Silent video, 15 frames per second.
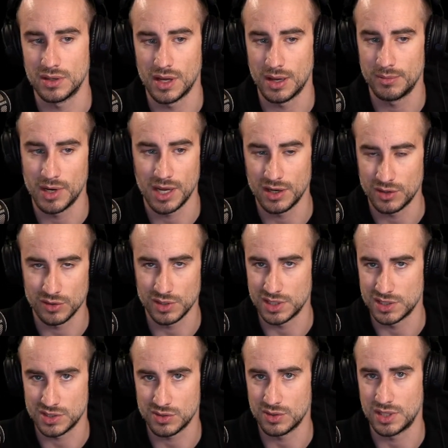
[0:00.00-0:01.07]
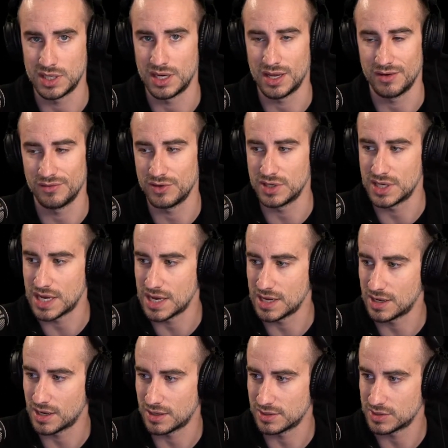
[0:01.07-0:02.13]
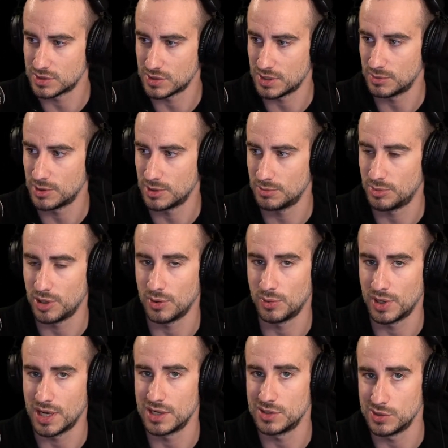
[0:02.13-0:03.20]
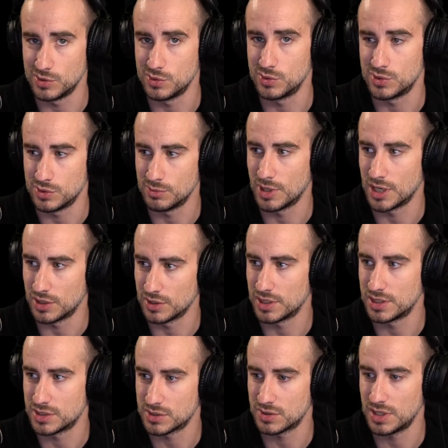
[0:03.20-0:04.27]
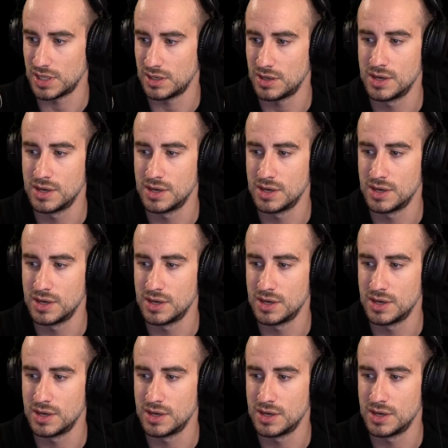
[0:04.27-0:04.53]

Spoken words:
I'm not a green screen every day kind of streamer, but when I do my green screen,